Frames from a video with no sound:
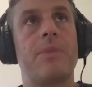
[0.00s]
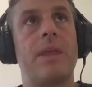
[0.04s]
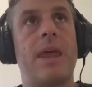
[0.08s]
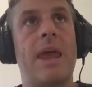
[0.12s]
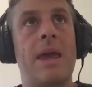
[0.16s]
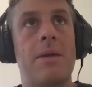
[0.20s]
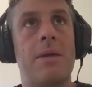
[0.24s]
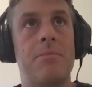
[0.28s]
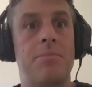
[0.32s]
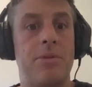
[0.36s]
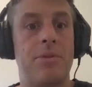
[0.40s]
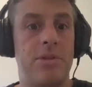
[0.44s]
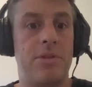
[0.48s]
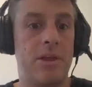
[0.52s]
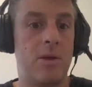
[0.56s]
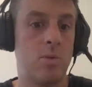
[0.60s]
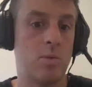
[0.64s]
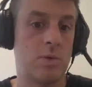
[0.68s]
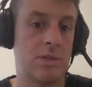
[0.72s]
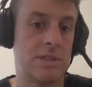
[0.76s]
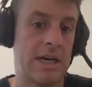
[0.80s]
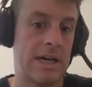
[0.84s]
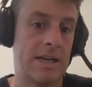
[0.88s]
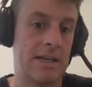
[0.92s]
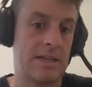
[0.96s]
empathy
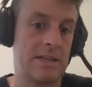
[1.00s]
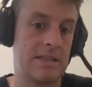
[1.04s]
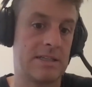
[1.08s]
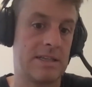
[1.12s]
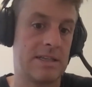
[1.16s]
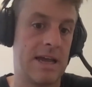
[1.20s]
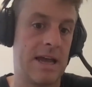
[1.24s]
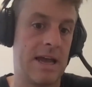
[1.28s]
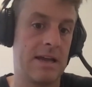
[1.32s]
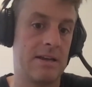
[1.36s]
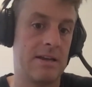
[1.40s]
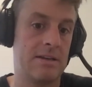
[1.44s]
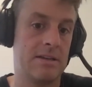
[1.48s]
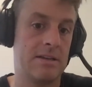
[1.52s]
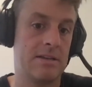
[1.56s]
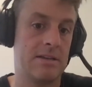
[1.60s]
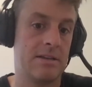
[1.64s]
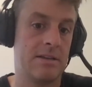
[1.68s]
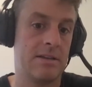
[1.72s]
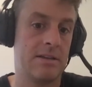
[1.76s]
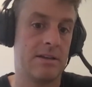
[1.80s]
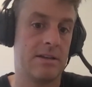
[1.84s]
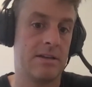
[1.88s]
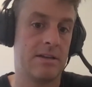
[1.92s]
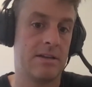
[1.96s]
was
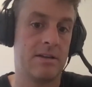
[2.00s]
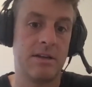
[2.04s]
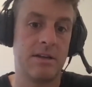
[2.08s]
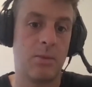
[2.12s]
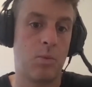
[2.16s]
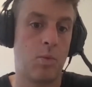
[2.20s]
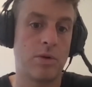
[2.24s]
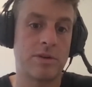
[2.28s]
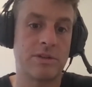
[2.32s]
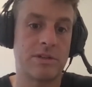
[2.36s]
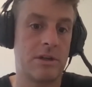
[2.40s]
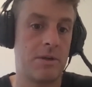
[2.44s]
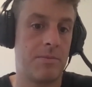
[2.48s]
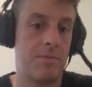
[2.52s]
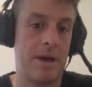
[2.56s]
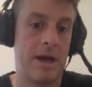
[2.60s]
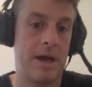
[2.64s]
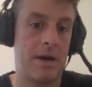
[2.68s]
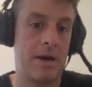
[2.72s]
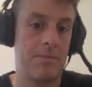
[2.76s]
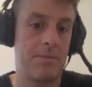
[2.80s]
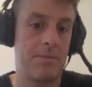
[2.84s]
understanding that it wasn't about